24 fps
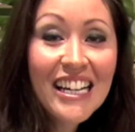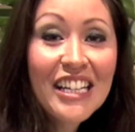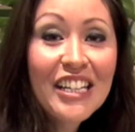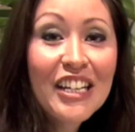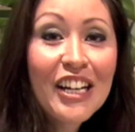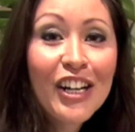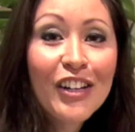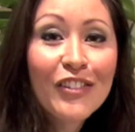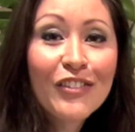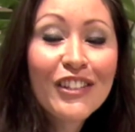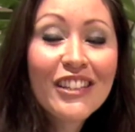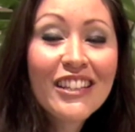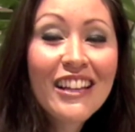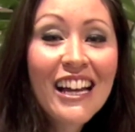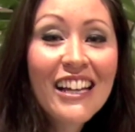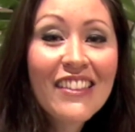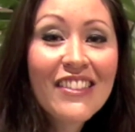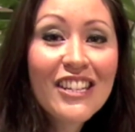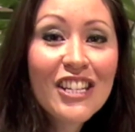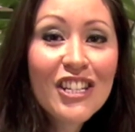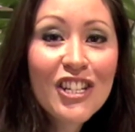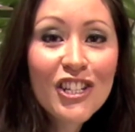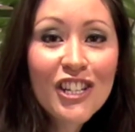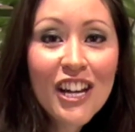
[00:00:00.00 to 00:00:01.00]
Now, if you like
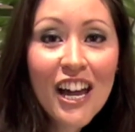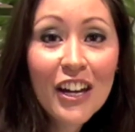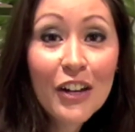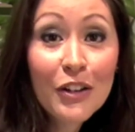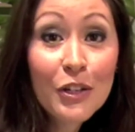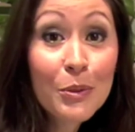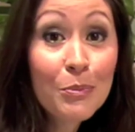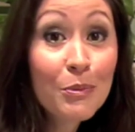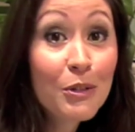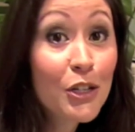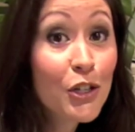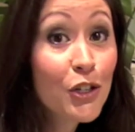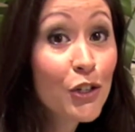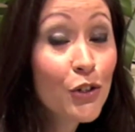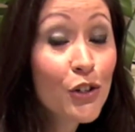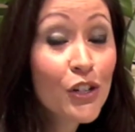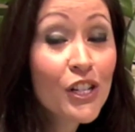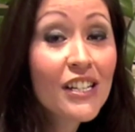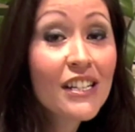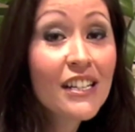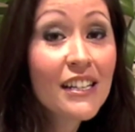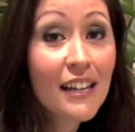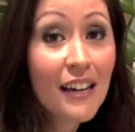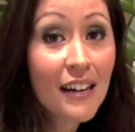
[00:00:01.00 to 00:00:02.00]
these shadows, be sure
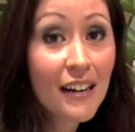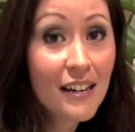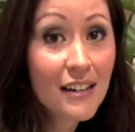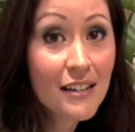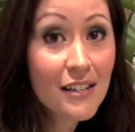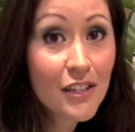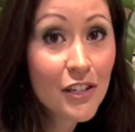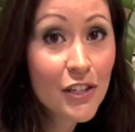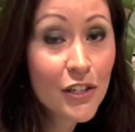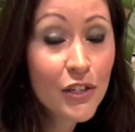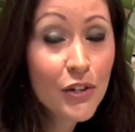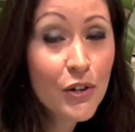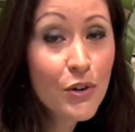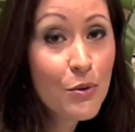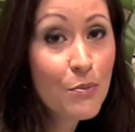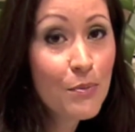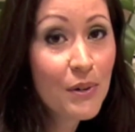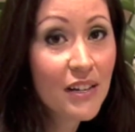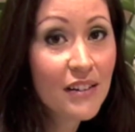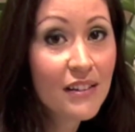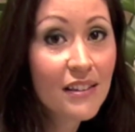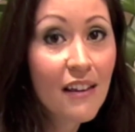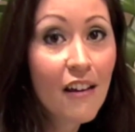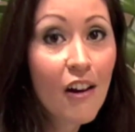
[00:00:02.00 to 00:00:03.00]
to get in soon
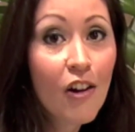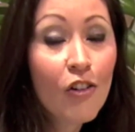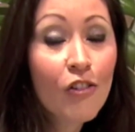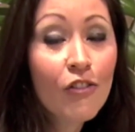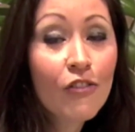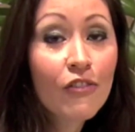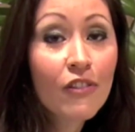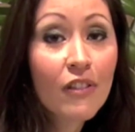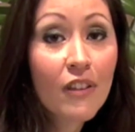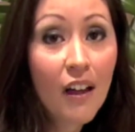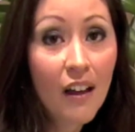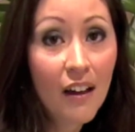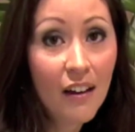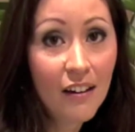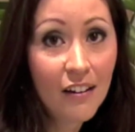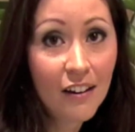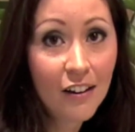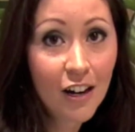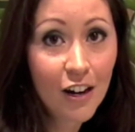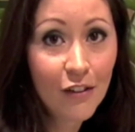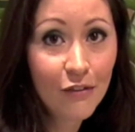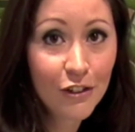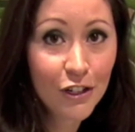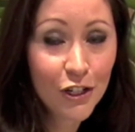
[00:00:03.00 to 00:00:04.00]
because they are flying
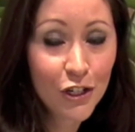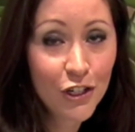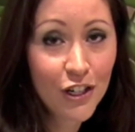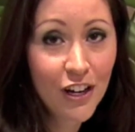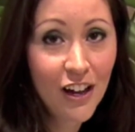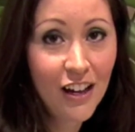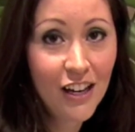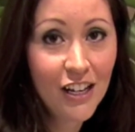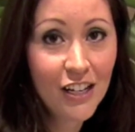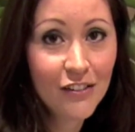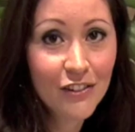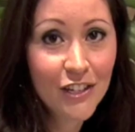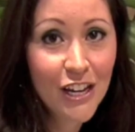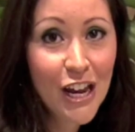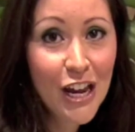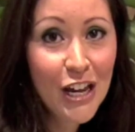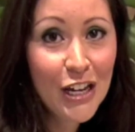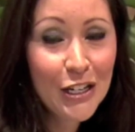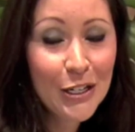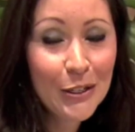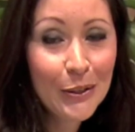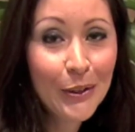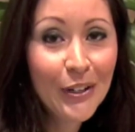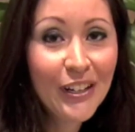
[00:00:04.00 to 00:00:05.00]
off the shelves.
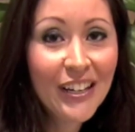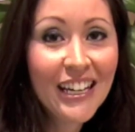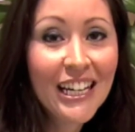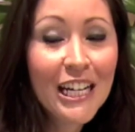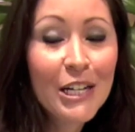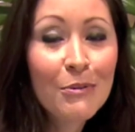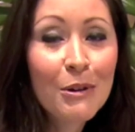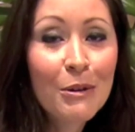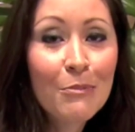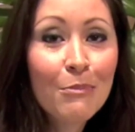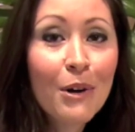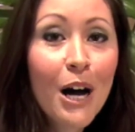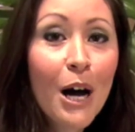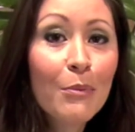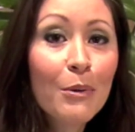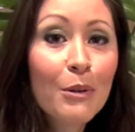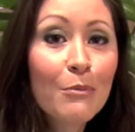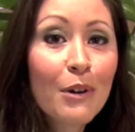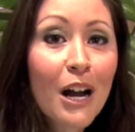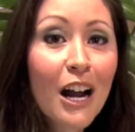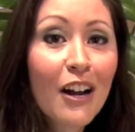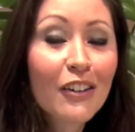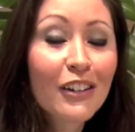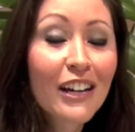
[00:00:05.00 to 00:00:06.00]
You can get them at Bobbi
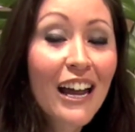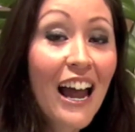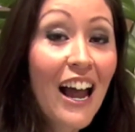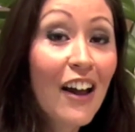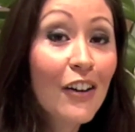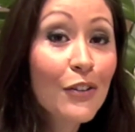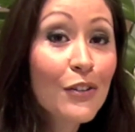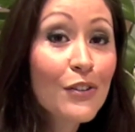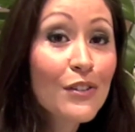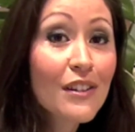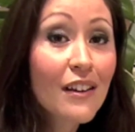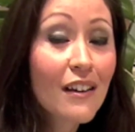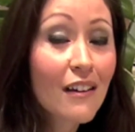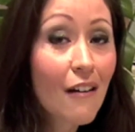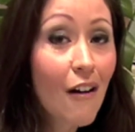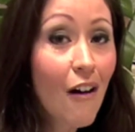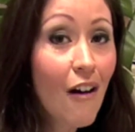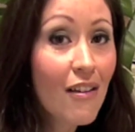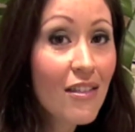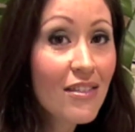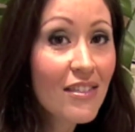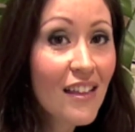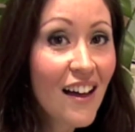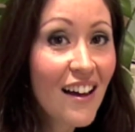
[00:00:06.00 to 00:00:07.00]
Brown counters and
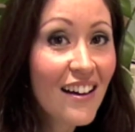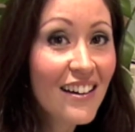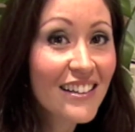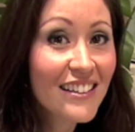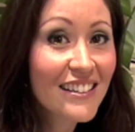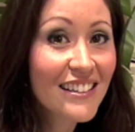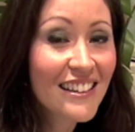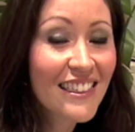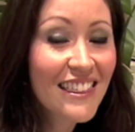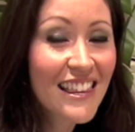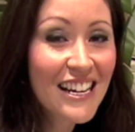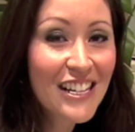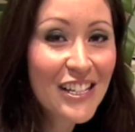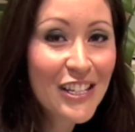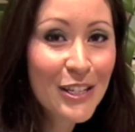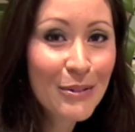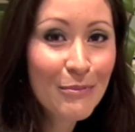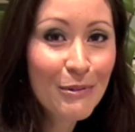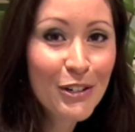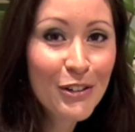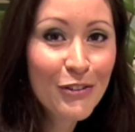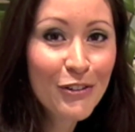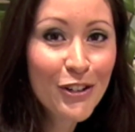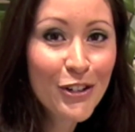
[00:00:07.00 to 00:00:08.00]
online. Thanks so
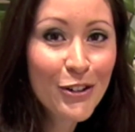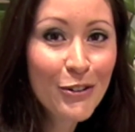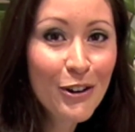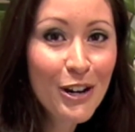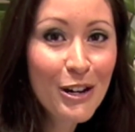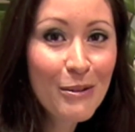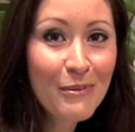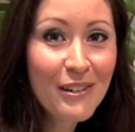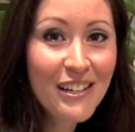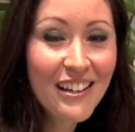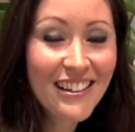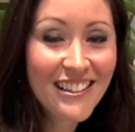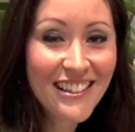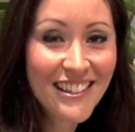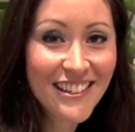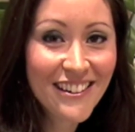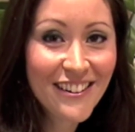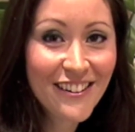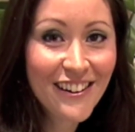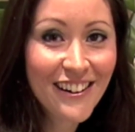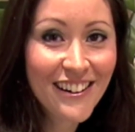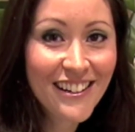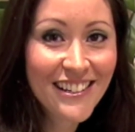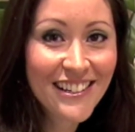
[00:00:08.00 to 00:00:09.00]
much for joining me. See
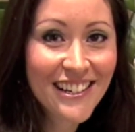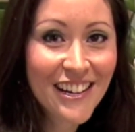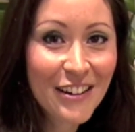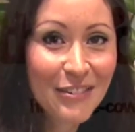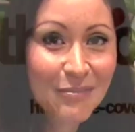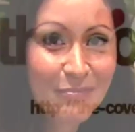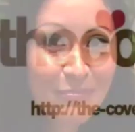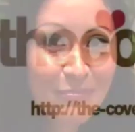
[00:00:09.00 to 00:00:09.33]
you next time.